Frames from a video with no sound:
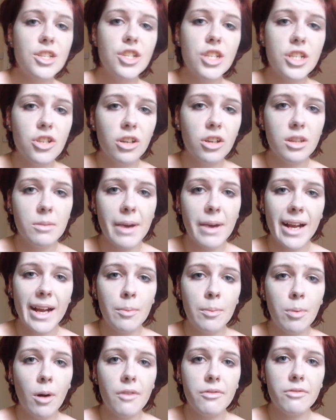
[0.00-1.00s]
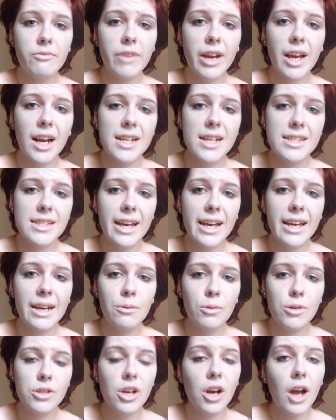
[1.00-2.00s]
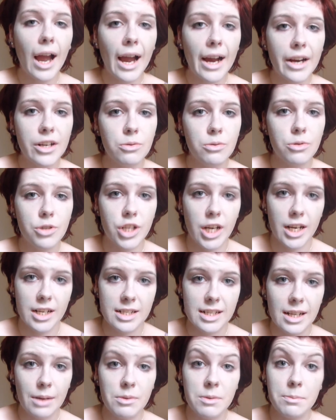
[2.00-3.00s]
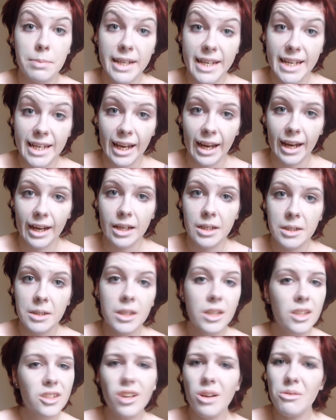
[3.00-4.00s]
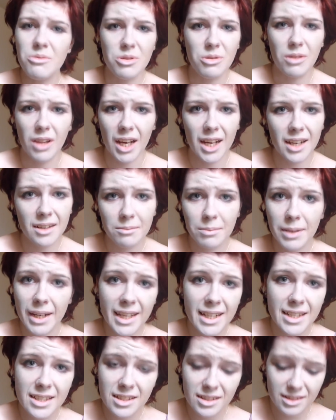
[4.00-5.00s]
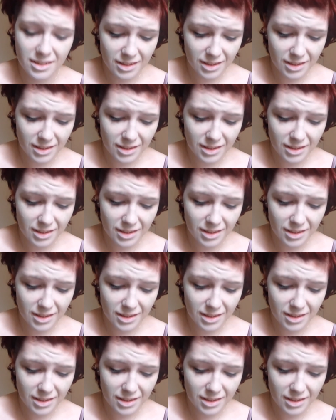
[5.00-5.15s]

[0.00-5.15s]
She took the makeup off and realized that it was her actual chest that was bleeding. Don't do that, please.